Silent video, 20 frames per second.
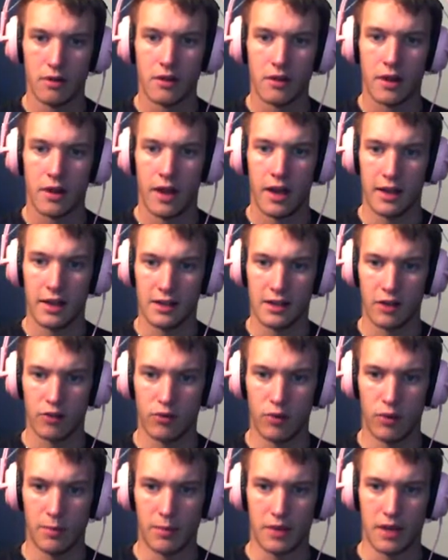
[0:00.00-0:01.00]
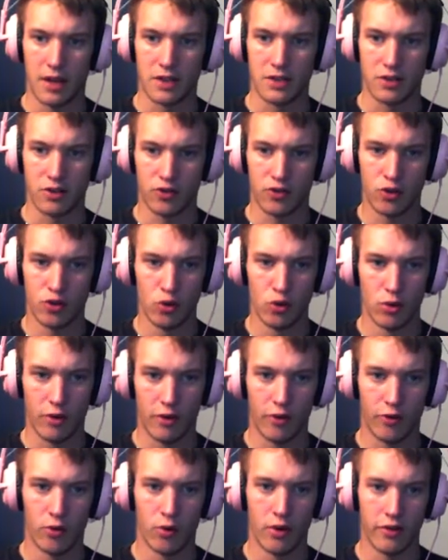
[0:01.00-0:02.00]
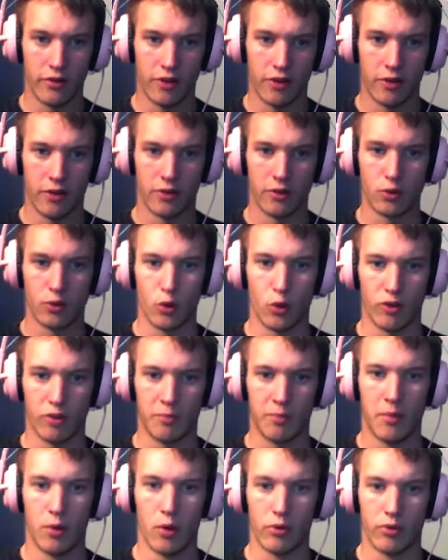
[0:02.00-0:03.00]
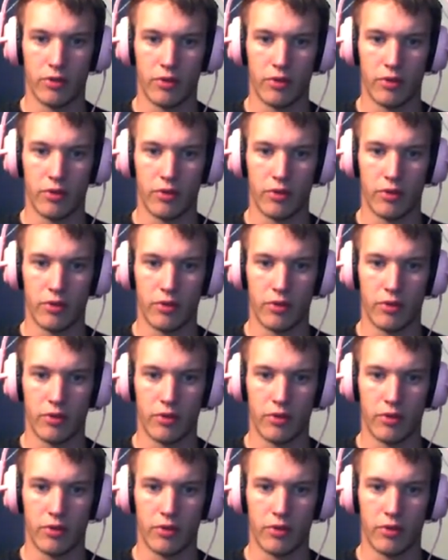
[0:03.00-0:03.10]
Headless rib cages, cruelly torn asunder to expose